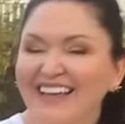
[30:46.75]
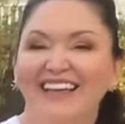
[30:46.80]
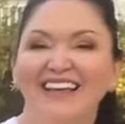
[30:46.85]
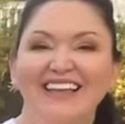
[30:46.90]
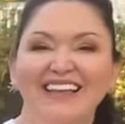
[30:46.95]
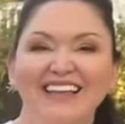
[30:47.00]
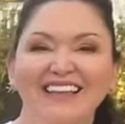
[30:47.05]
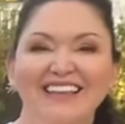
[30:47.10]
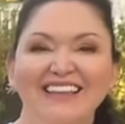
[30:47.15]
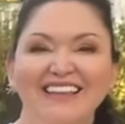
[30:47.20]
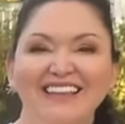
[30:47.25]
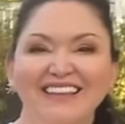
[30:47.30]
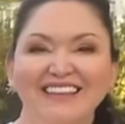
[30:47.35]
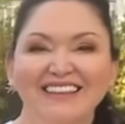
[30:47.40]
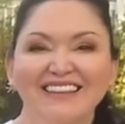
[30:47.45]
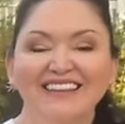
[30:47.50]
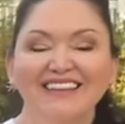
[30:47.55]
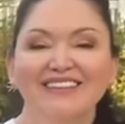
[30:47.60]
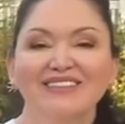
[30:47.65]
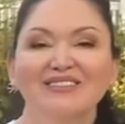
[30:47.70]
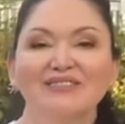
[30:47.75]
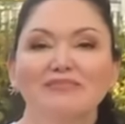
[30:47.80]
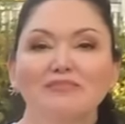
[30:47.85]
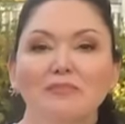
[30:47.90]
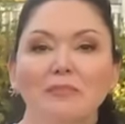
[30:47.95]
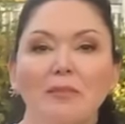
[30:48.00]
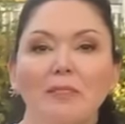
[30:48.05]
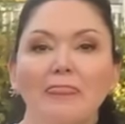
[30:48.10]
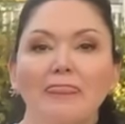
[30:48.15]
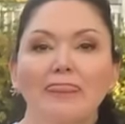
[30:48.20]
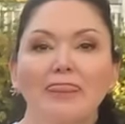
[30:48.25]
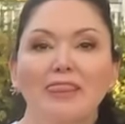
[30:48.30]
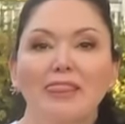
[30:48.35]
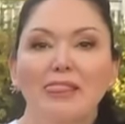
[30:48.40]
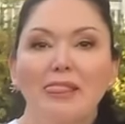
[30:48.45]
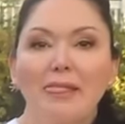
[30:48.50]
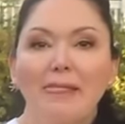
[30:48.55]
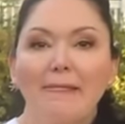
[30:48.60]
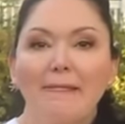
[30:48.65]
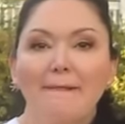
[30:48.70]

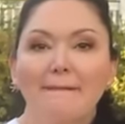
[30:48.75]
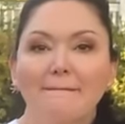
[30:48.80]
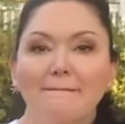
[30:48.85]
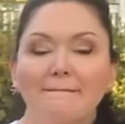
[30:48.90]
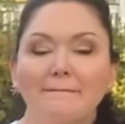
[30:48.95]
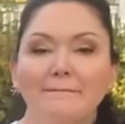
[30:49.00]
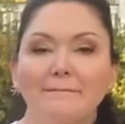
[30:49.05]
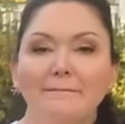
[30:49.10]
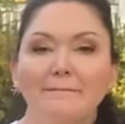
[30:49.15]
The person shown says nothing.